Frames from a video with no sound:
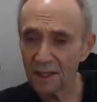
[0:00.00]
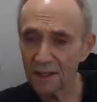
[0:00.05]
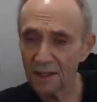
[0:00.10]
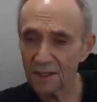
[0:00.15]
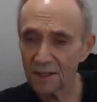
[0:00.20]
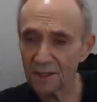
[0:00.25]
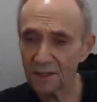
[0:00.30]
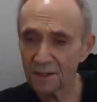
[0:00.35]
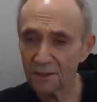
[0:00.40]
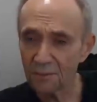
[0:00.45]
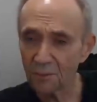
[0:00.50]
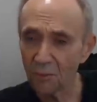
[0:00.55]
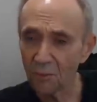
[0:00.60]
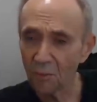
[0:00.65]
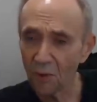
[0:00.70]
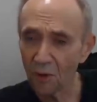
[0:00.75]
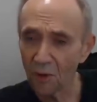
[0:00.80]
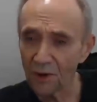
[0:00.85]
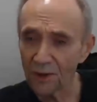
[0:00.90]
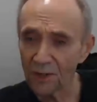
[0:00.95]
is
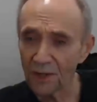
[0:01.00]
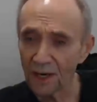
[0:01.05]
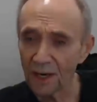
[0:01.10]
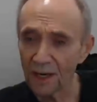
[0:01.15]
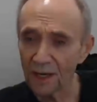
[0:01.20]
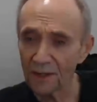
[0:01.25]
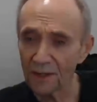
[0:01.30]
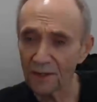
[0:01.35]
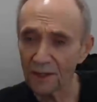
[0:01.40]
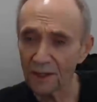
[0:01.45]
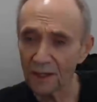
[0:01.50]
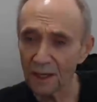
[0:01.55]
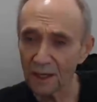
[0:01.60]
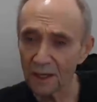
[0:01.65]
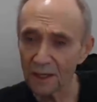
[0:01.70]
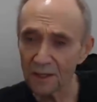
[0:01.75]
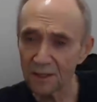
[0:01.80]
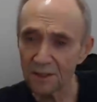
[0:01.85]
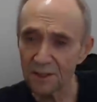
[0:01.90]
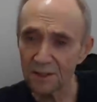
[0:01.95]
more than anything
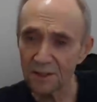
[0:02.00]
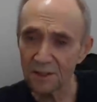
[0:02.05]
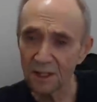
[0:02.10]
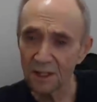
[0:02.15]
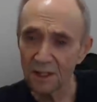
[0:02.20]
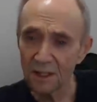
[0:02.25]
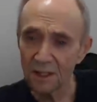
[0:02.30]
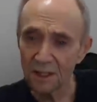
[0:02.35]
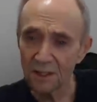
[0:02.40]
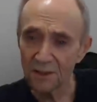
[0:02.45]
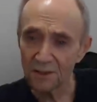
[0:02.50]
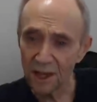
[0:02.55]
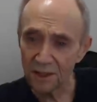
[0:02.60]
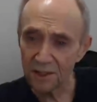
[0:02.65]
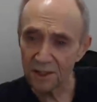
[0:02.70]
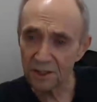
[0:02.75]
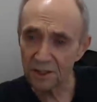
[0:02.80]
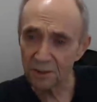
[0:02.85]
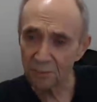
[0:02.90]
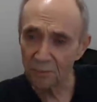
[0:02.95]
else,
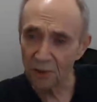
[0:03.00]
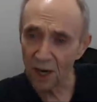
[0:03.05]
that's the